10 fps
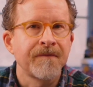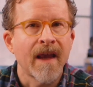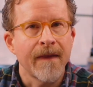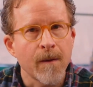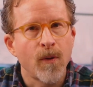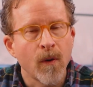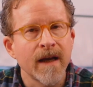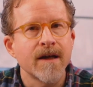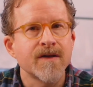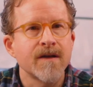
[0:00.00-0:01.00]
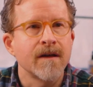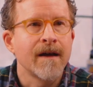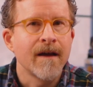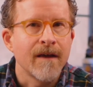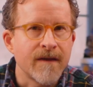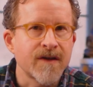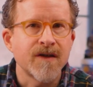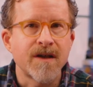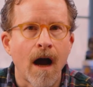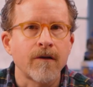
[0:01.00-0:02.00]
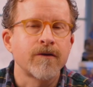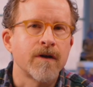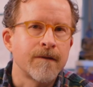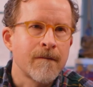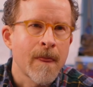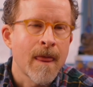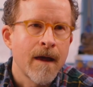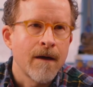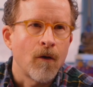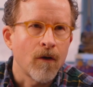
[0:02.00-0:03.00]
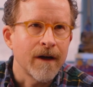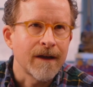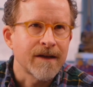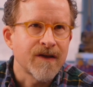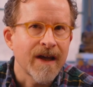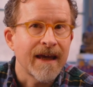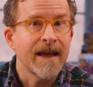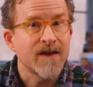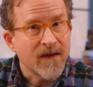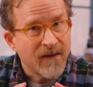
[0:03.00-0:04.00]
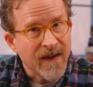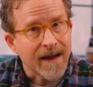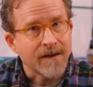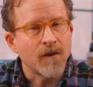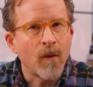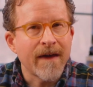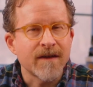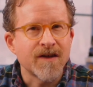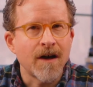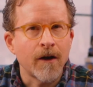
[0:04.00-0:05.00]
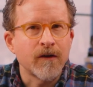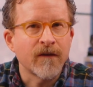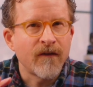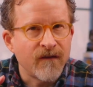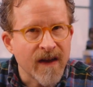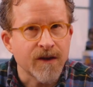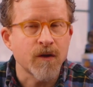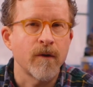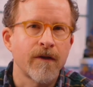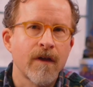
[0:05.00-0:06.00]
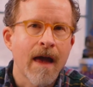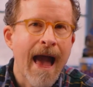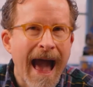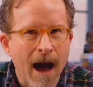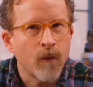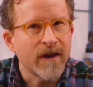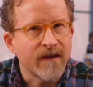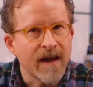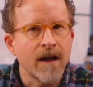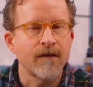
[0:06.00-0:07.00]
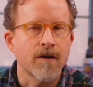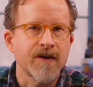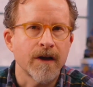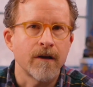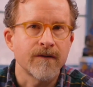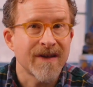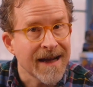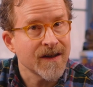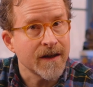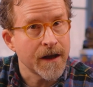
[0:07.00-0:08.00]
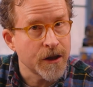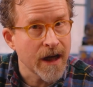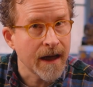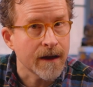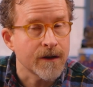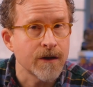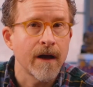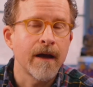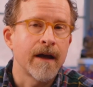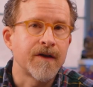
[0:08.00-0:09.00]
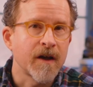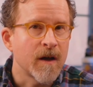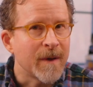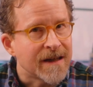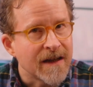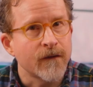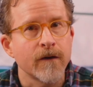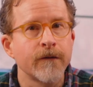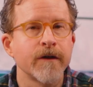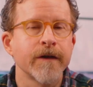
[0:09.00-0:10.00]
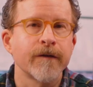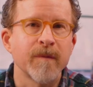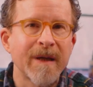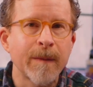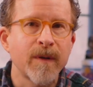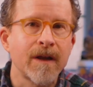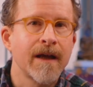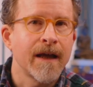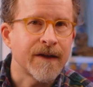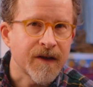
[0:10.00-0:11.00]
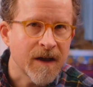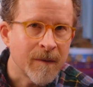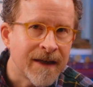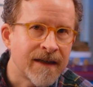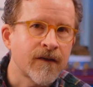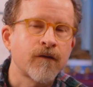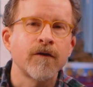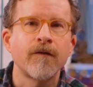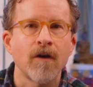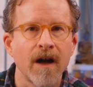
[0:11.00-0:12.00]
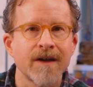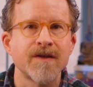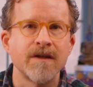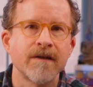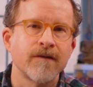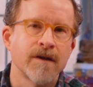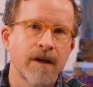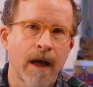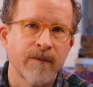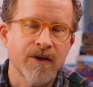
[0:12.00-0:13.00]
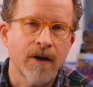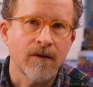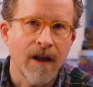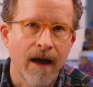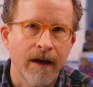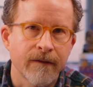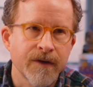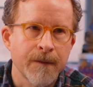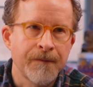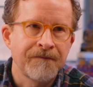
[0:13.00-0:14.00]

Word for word: And the point is that this doctrine or let's say its fit, the way this doctrine fits with how we think of ourselves, that's going to change. It's going to be different for different people. It's going to be different for us at different times in our lives.